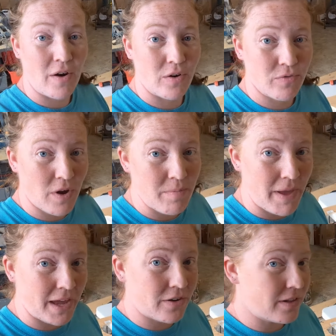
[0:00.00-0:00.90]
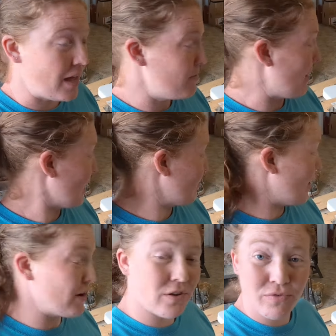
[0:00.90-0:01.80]
our front panel and back
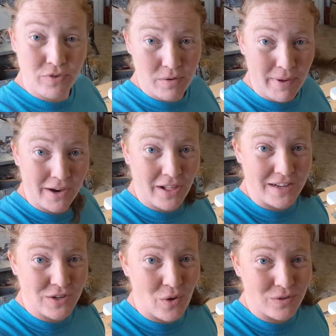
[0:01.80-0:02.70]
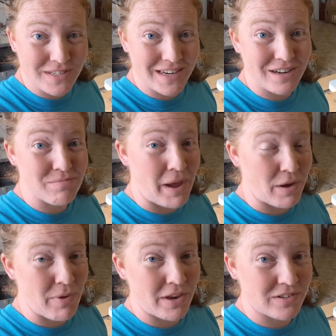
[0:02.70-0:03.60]
panel. Front panel has holes in it,
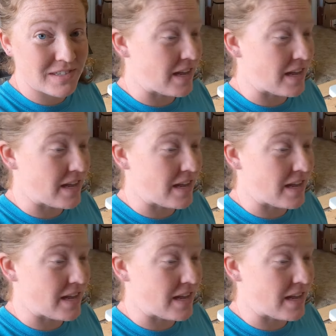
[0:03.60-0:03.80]
back panel's